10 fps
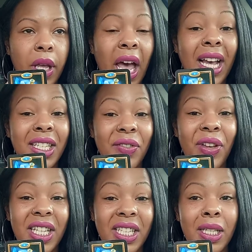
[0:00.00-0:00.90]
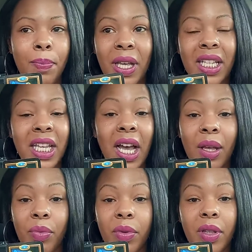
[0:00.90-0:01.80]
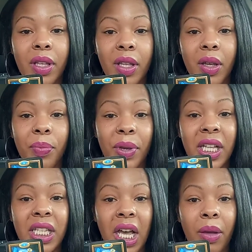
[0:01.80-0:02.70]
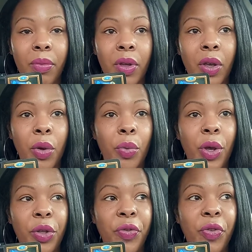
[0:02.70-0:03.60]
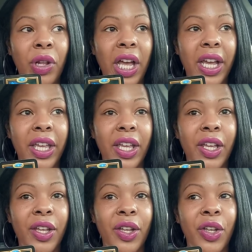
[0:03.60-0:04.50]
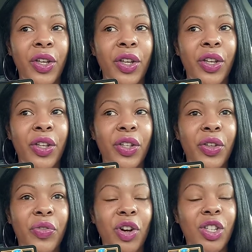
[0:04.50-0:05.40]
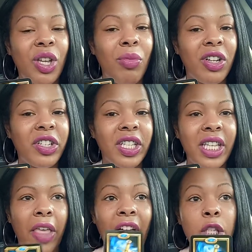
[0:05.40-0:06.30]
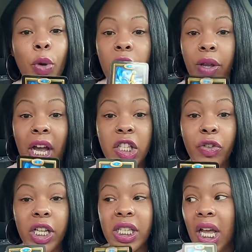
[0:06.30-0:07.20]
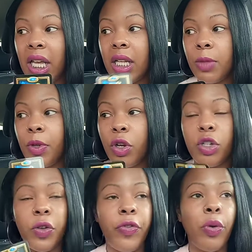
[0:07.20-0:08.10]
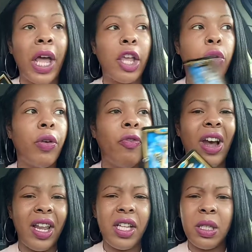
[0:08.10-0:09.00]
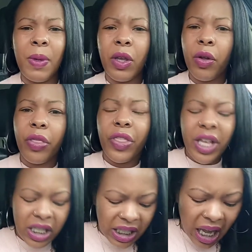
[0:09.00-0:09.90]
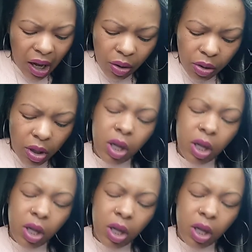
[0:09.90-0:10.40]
activated big time, where you feel like you've got so much to say. That's why you guys are excited, because you feel like you can finally speak on things now.